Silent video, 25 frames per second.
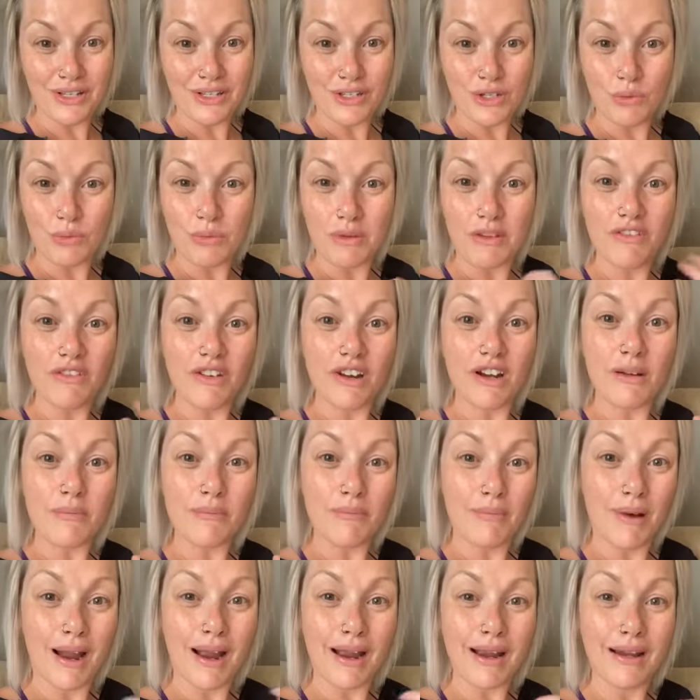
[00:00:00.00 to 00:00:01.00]
So be very
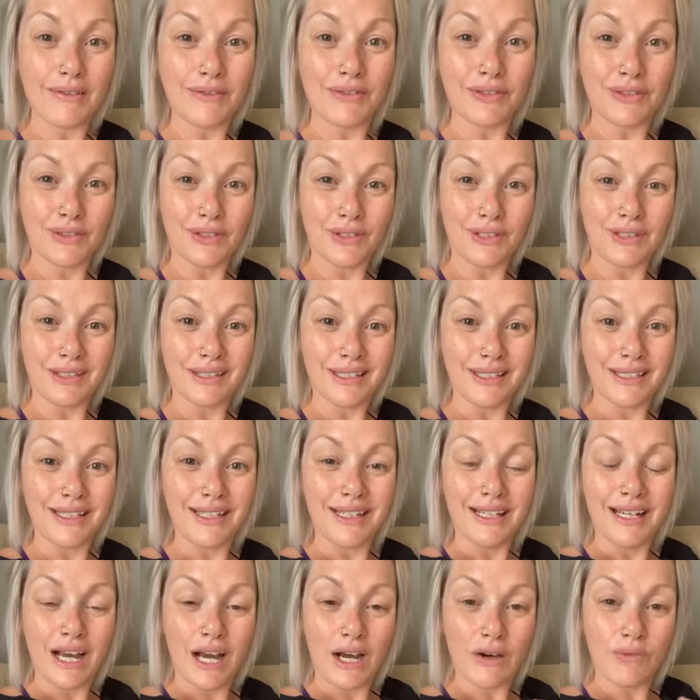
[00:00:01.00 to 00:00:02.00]
mindful
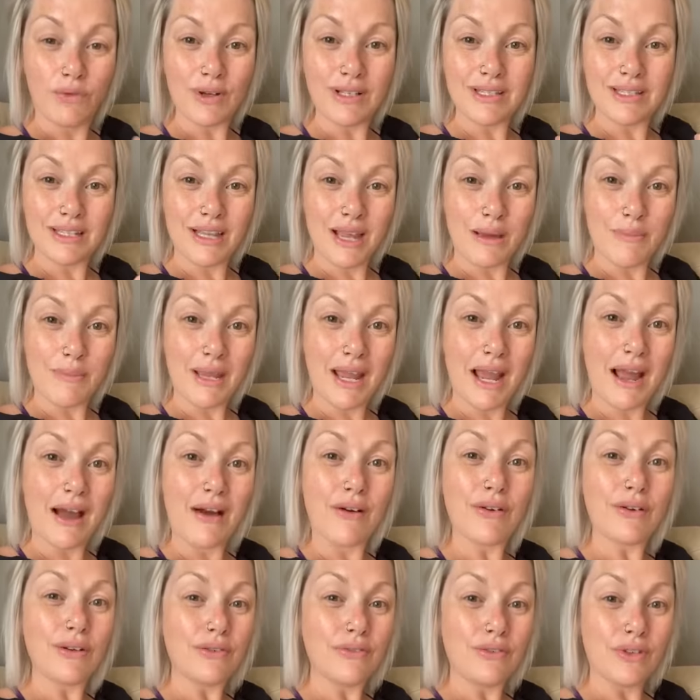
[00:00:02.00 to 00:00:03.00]
of what's coming
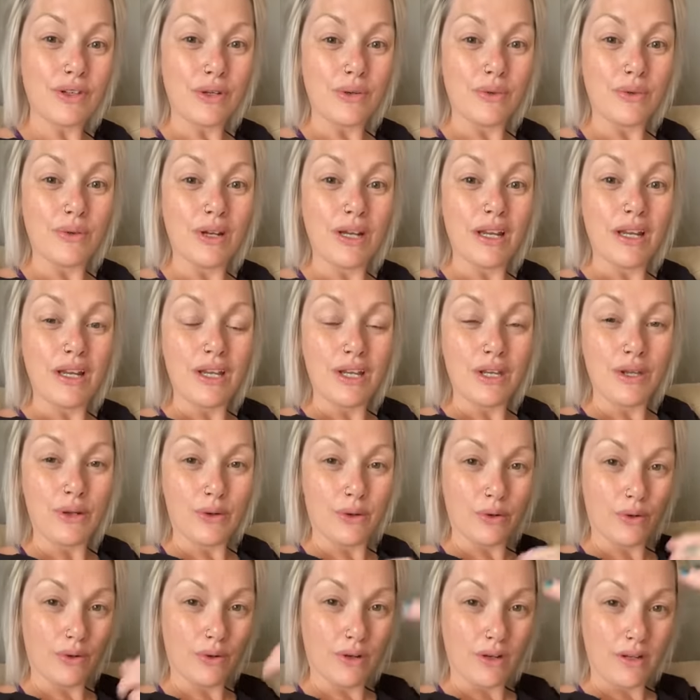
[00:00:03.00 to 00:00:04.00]
out of you. You
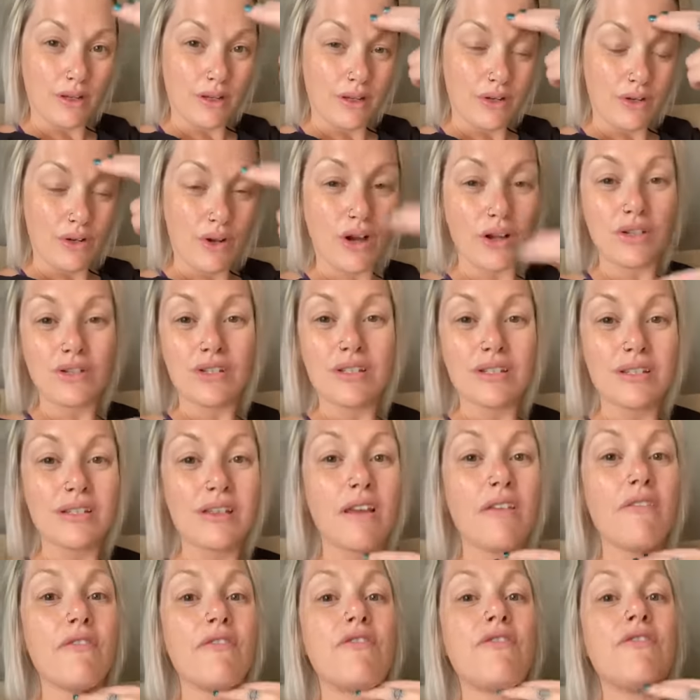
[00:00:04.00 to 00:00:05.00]
know, not
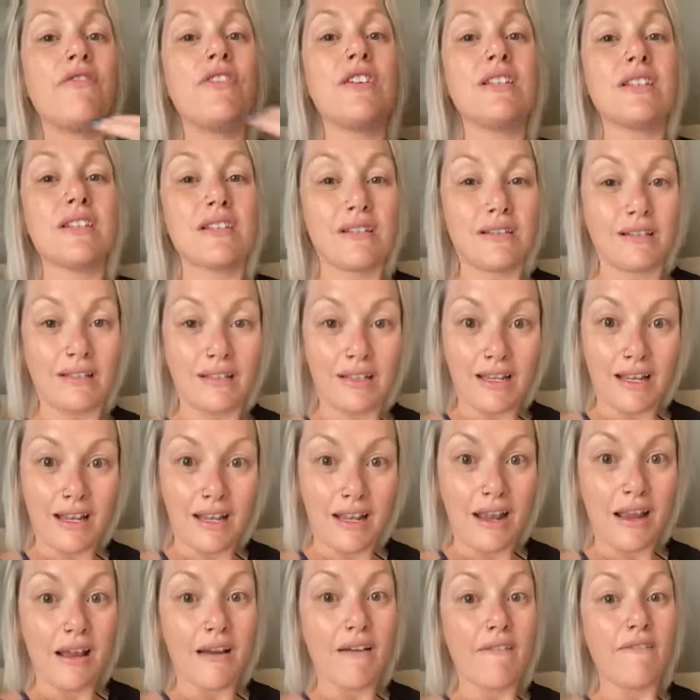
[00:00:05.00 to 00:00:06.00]
just
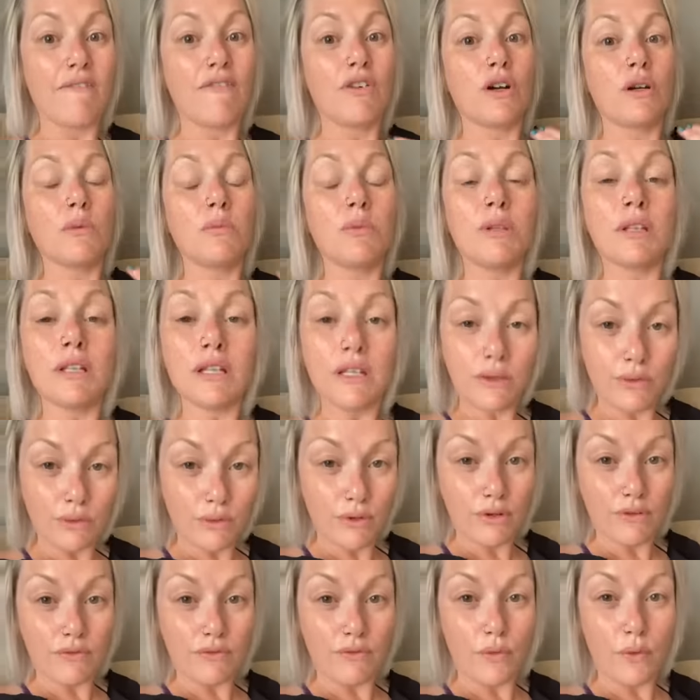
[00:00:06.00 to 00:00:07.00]
physically, verbally
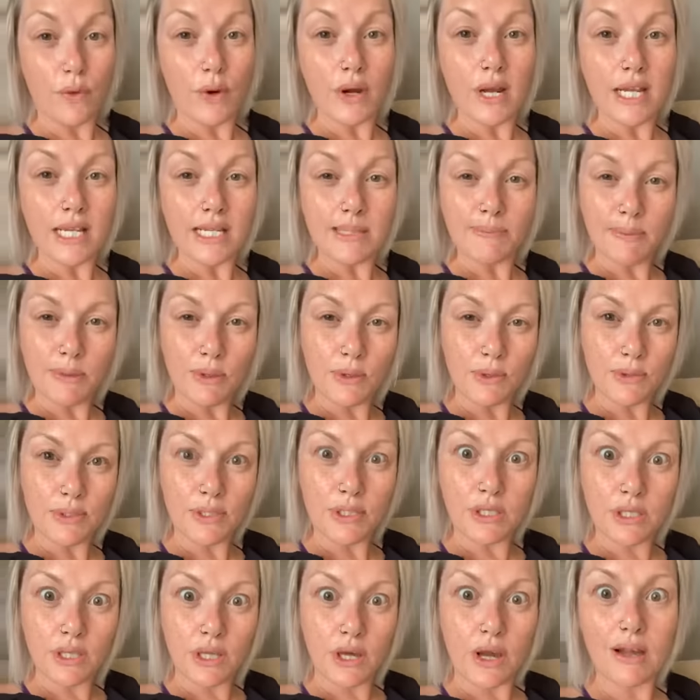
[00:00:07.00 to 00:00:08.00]
through your voice, but
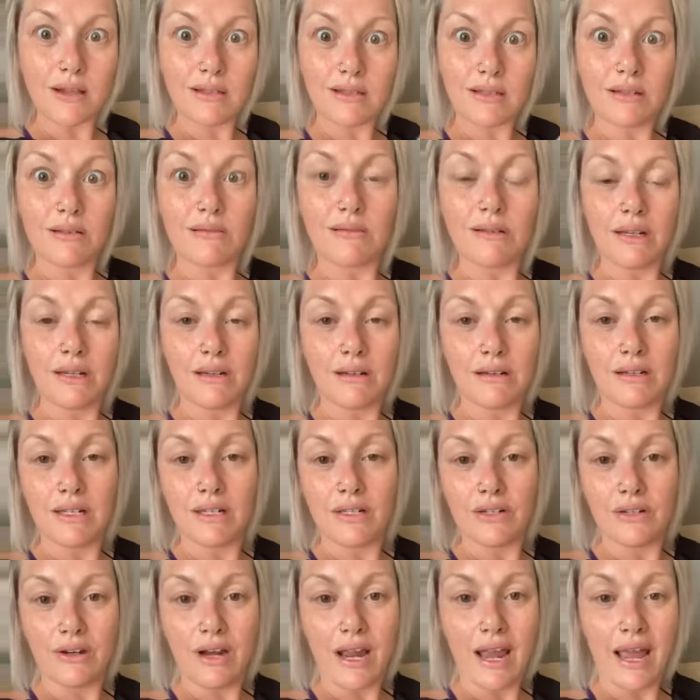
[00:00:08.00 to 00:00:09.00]
those thoughts going on
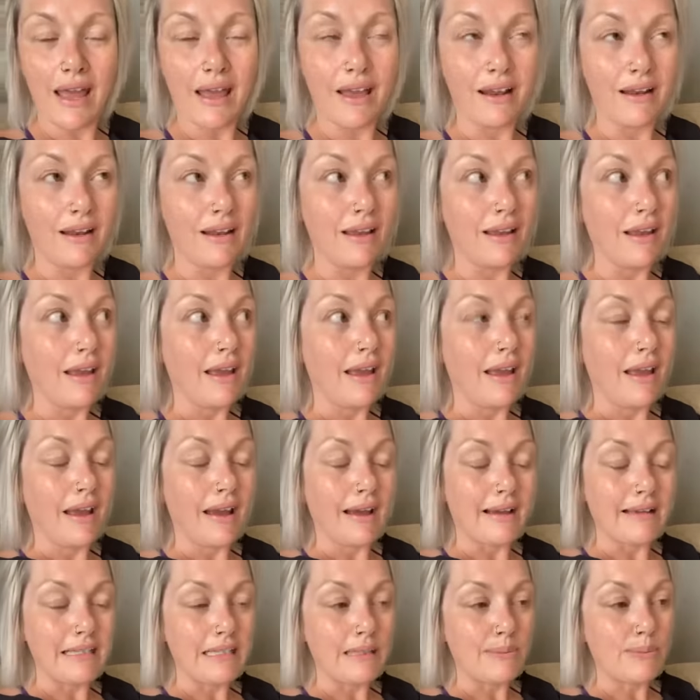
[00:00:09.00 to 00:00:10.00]
in your head.
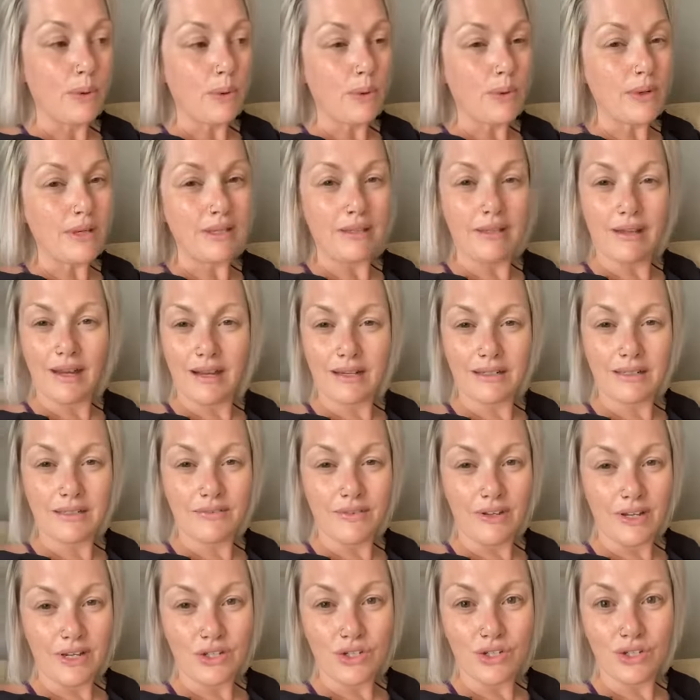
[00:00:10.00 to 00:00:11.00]
I spoke in the
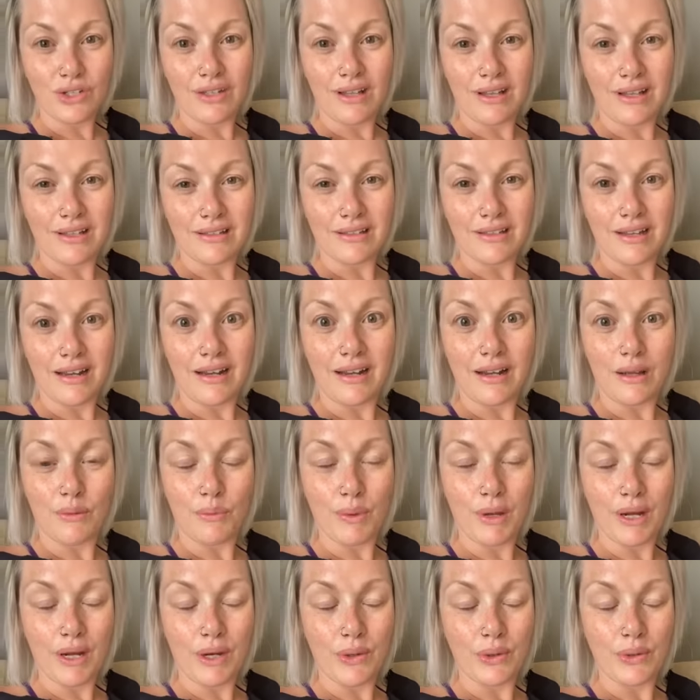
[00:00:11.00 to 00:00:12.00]
activation last night
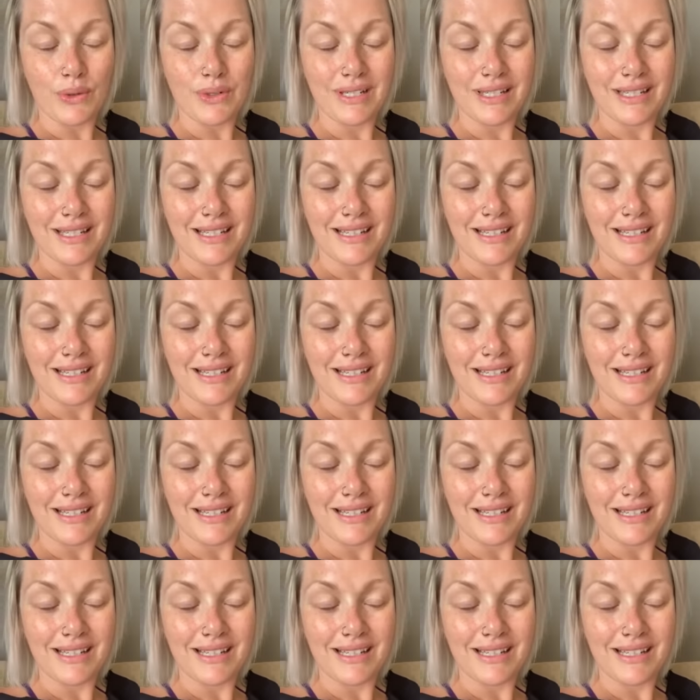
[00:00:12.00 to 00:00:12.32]
about